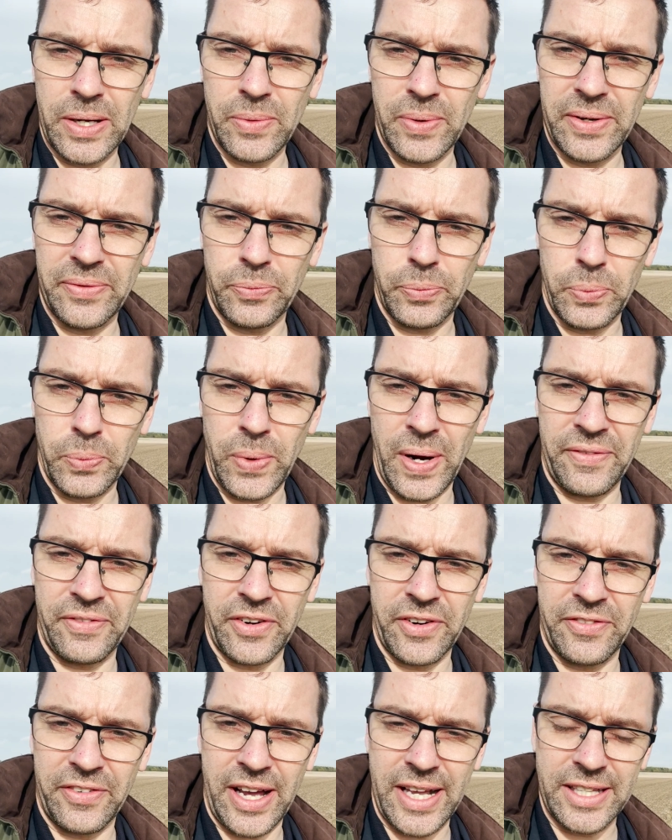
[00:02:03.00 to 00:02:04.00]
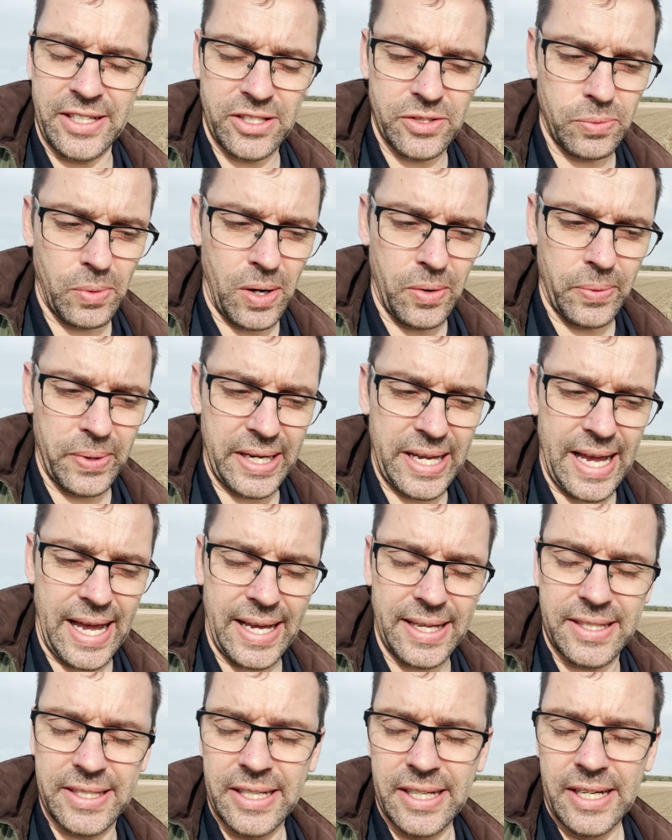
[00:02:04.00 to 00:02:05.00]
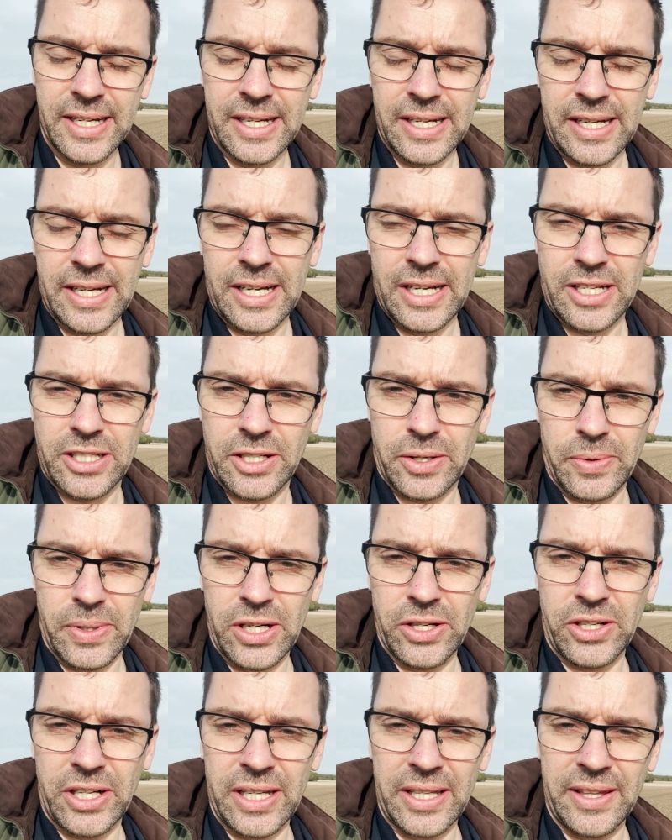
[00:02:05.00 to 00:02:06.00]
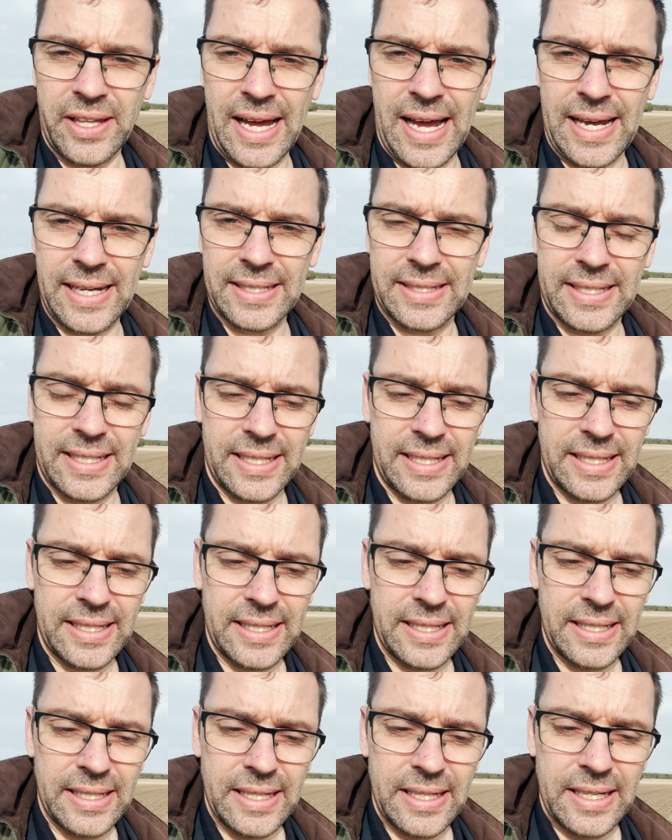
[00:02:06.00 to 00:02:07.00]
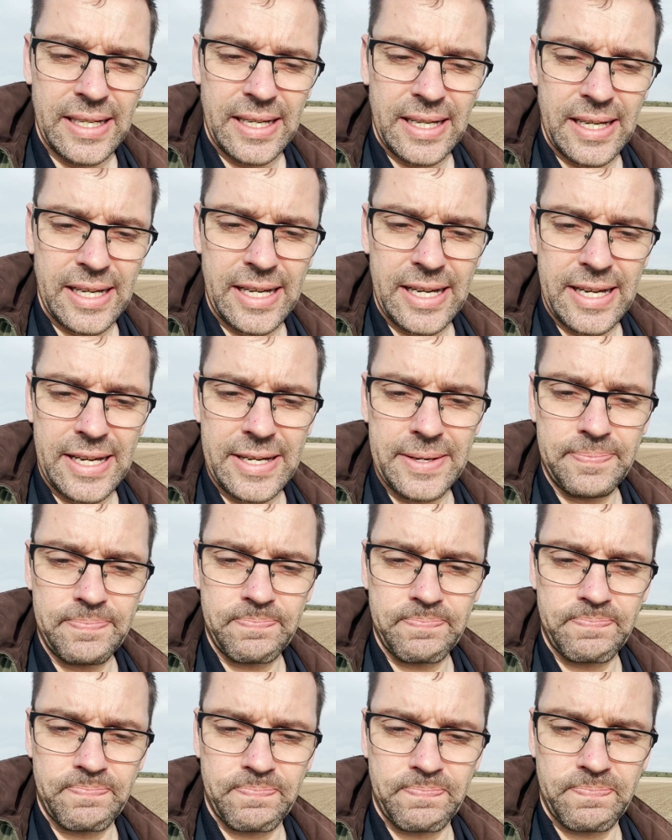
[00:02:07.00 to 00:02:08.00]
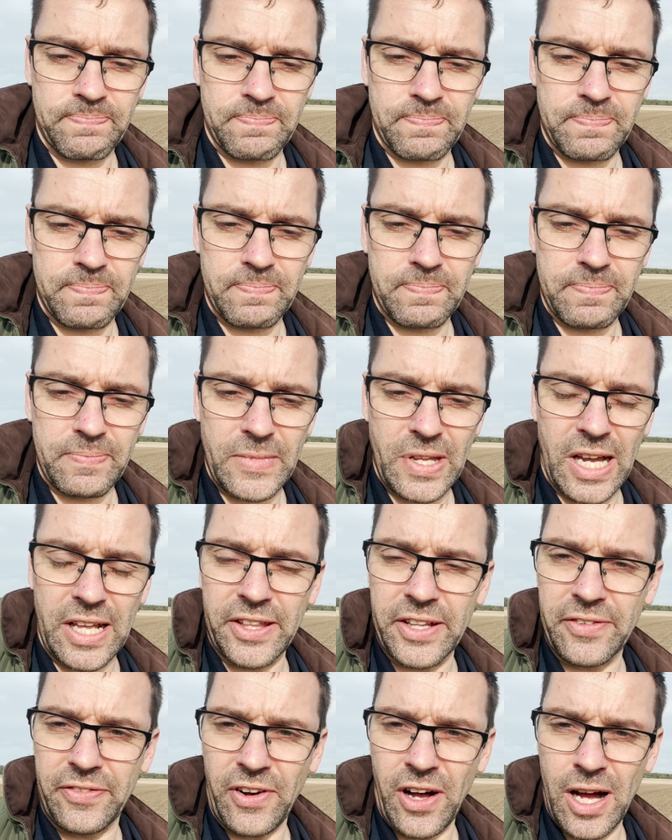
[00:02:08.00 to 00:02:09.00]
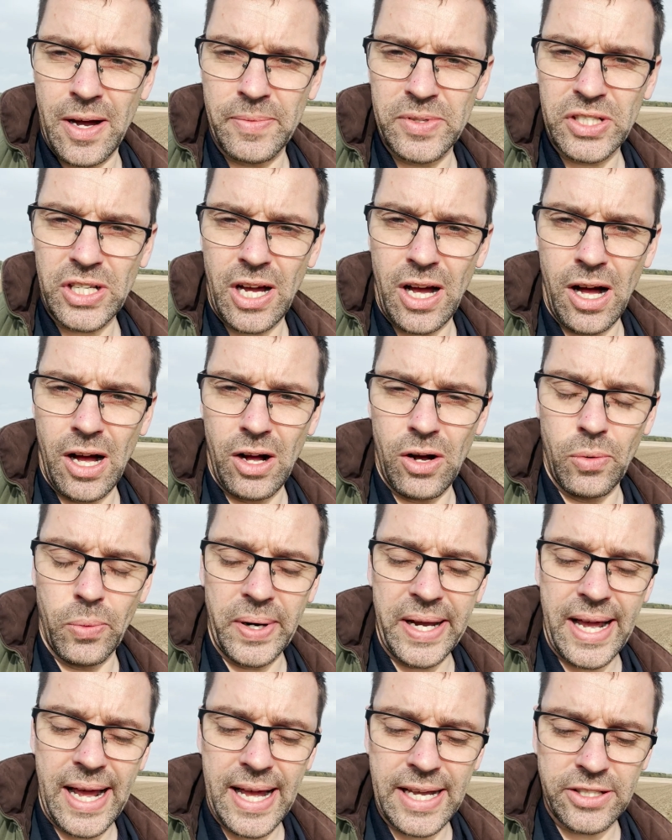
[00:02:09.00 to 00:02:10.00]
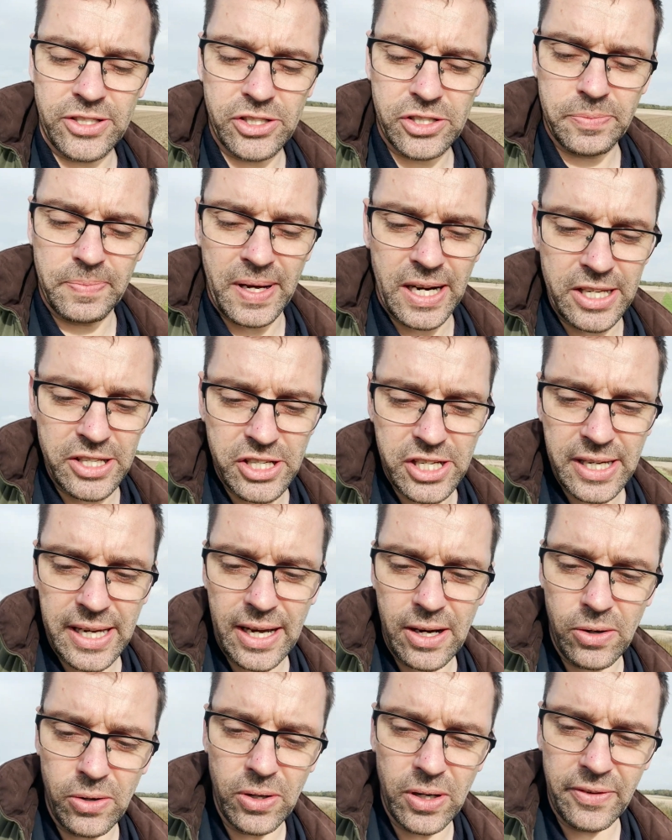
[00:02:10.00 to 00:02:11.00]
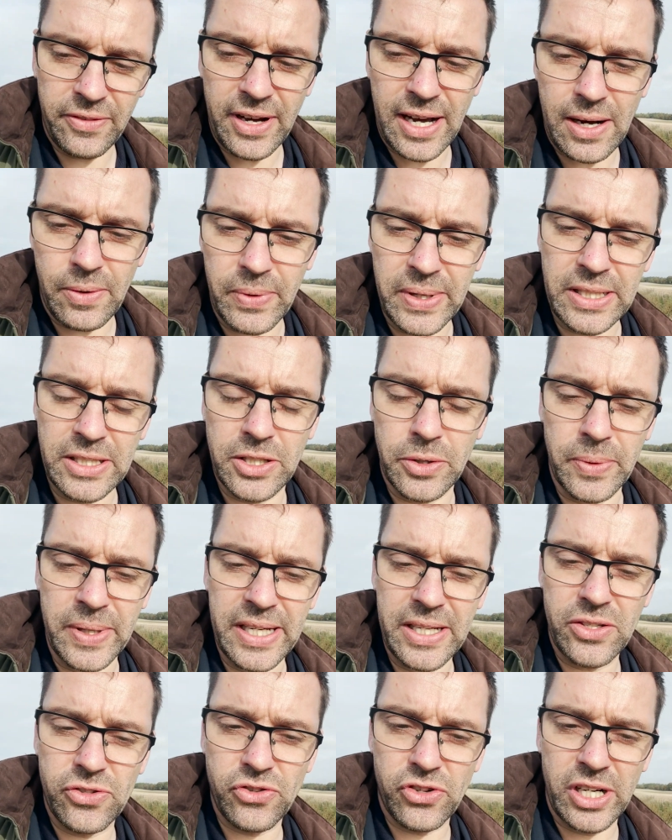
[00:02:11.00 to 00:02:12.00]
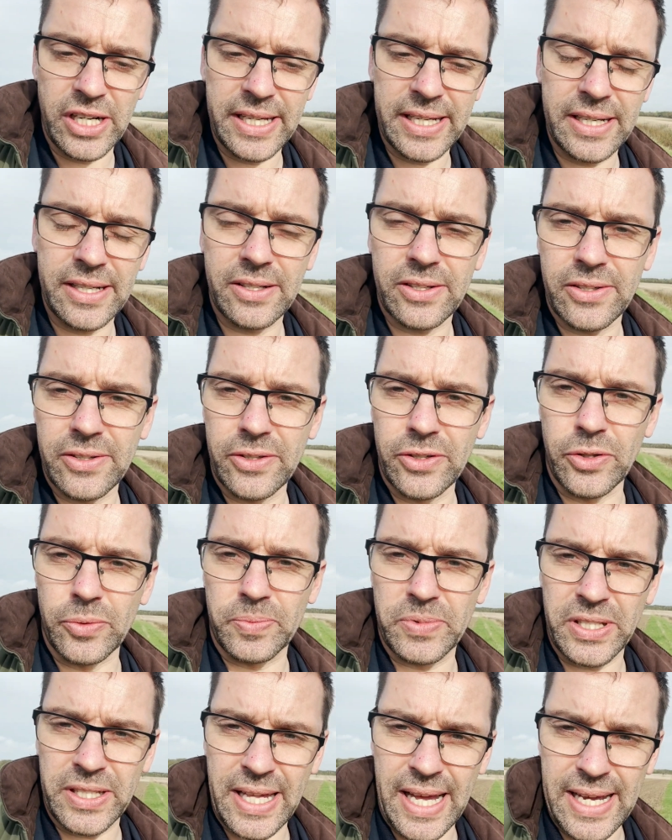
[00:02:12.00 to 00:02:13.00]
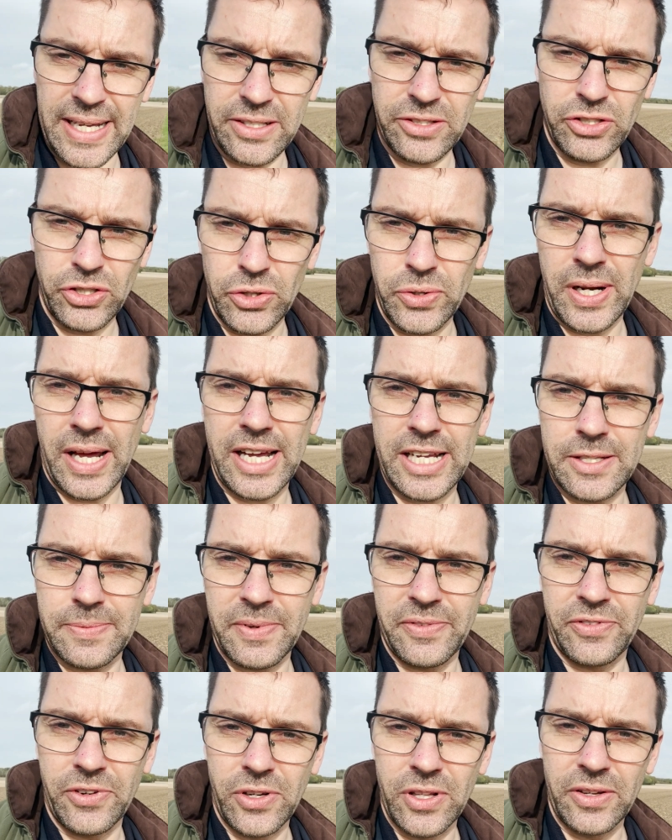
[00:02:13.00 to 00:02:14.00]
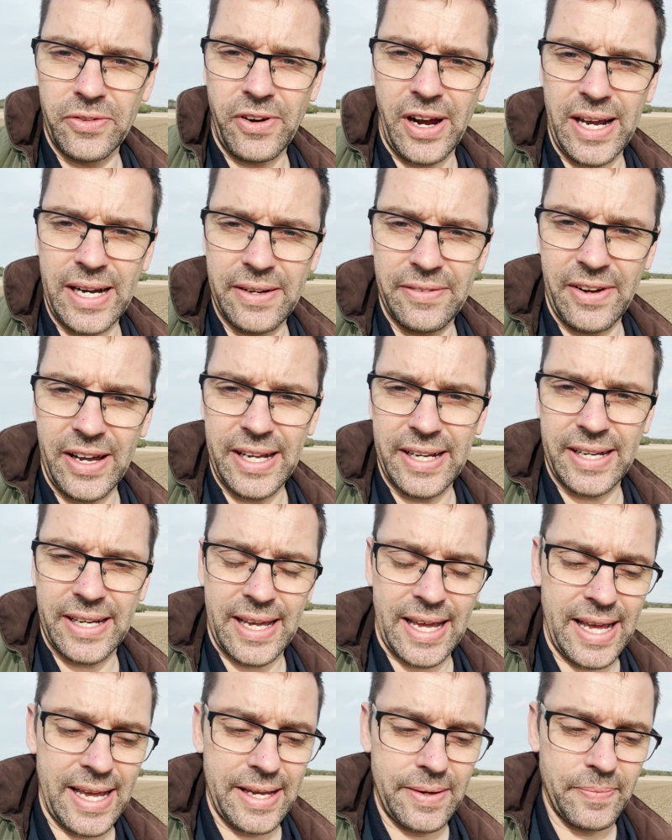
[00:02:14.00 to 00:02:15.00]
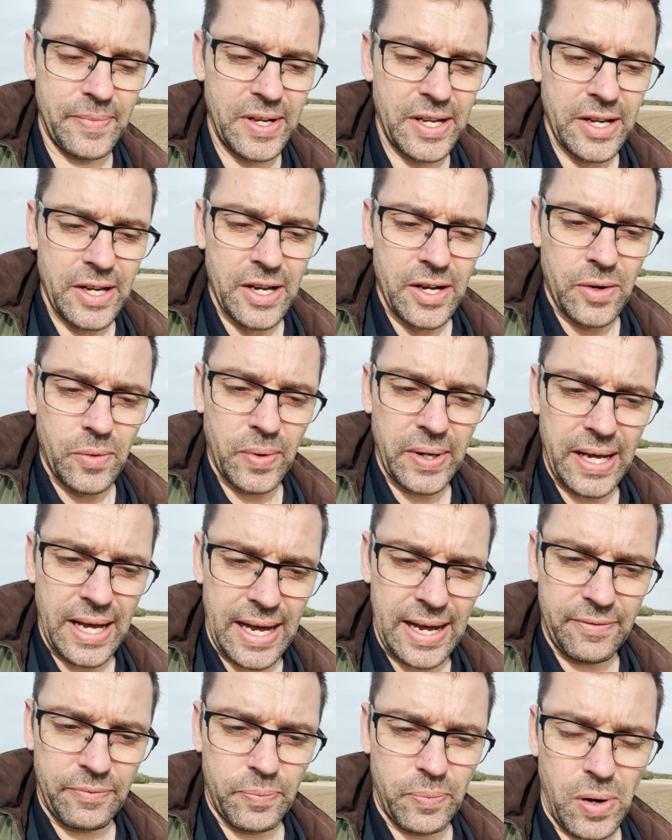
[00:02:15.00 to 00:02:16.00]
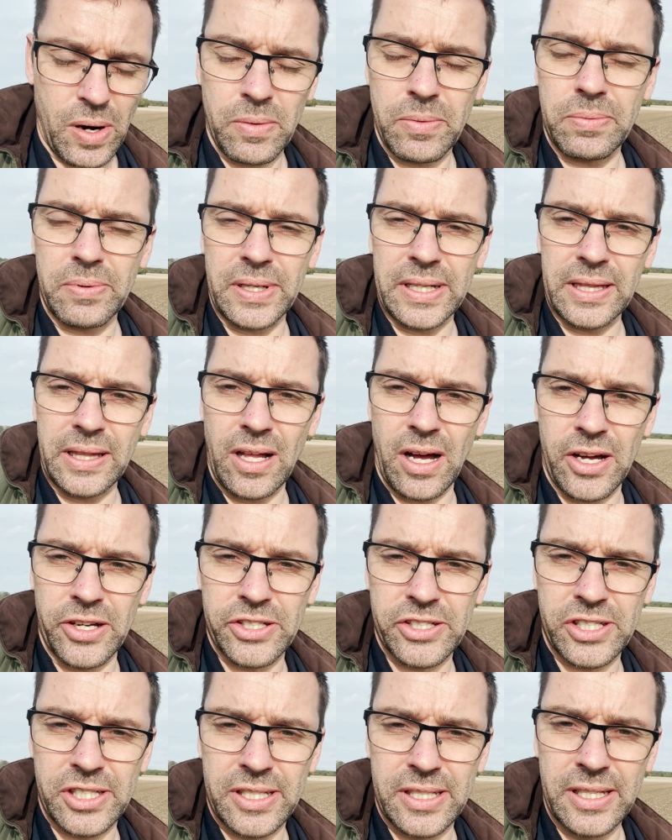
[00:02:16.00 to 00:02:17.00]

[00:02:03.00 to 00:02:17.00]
with weather events, what we get. So we'll look at that. And the farm as a whole, we had just managed to get all of our winter wheat drilling up to date 2 days before the rain event came. We have probably lost